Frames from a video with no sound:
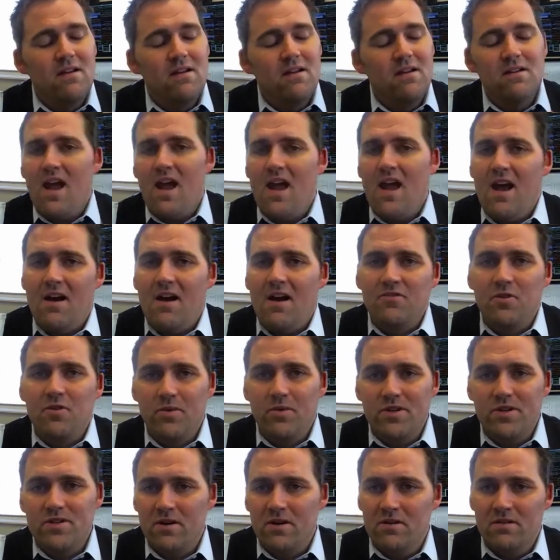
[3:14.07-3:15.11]
you have to
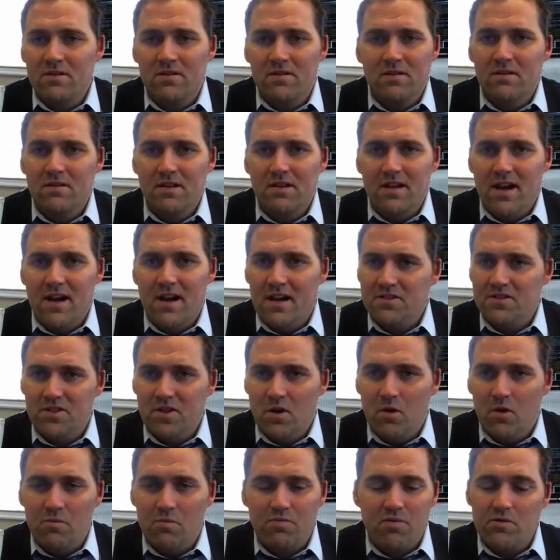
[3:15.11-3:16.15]
return the
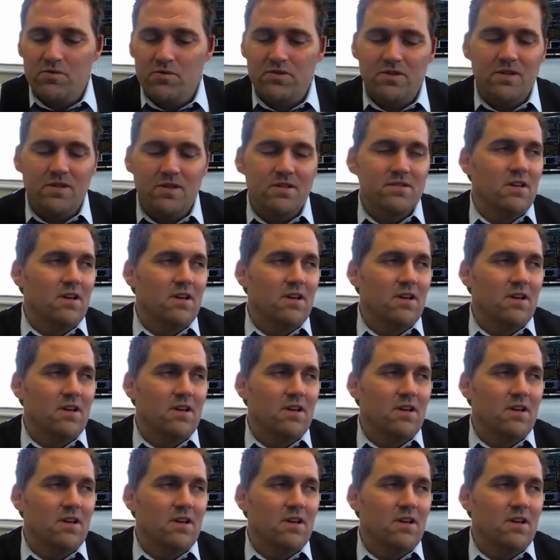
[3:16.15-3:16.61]
ICO proceeds.